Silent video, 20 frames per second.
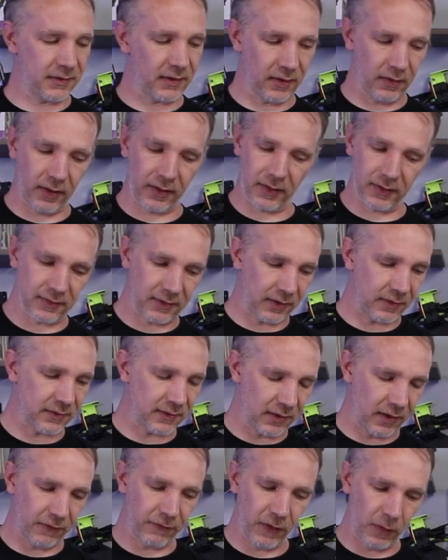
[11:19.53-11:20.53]
like I said,
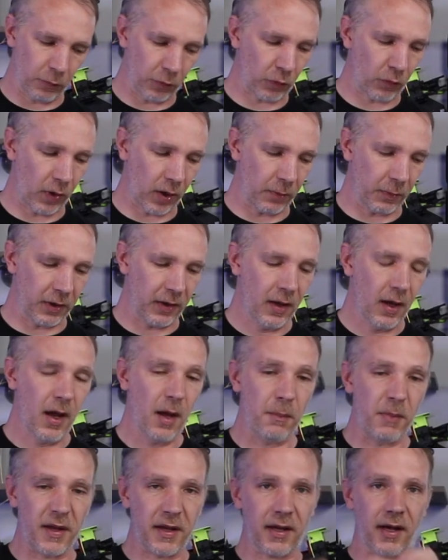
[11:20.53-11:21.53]
CFM requirement
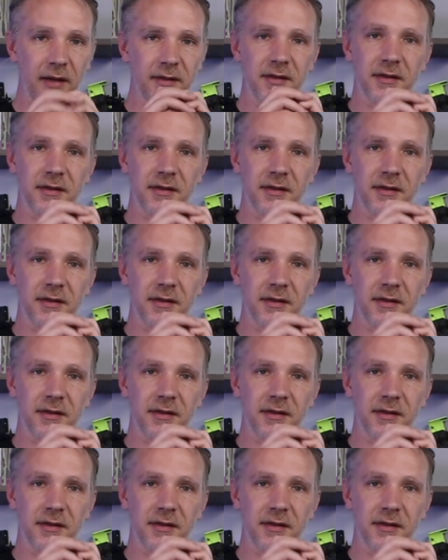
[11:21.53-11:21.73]
because